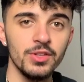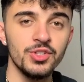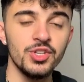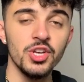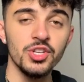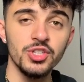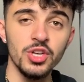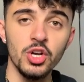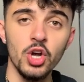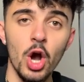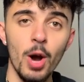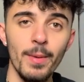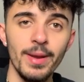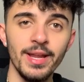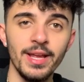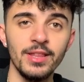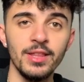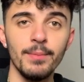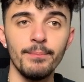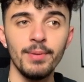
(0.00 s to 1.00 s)
just
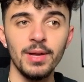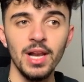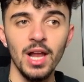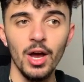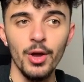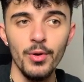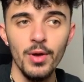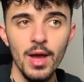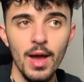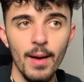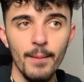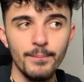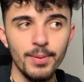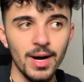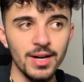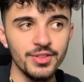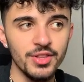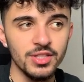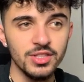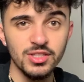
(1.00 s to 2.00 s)
comment below.
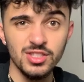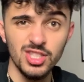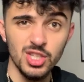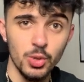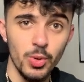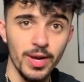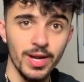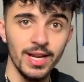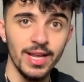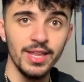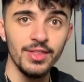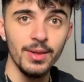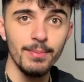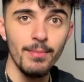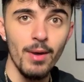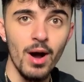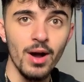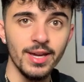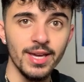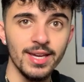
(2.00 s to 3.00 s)
But just quickly, the
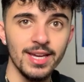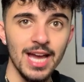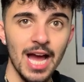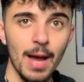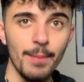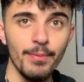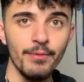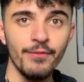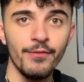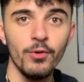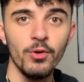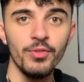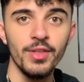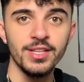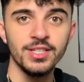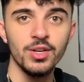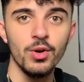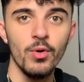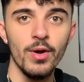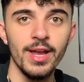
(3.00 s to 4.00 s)
market cap for
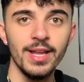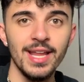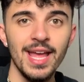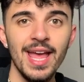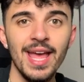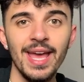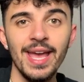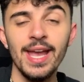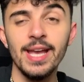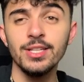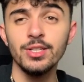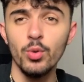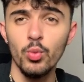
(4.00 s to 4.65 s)
this coin is